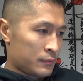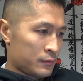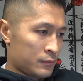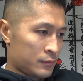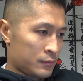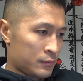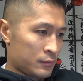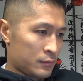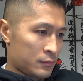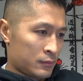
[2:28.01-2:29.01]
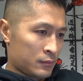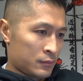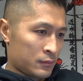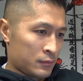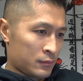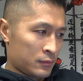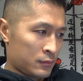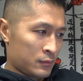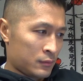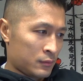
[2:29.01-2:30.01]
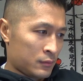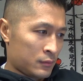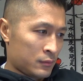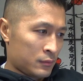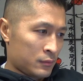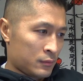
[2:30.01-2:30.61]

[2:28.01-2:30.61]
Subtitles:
(no one is talking)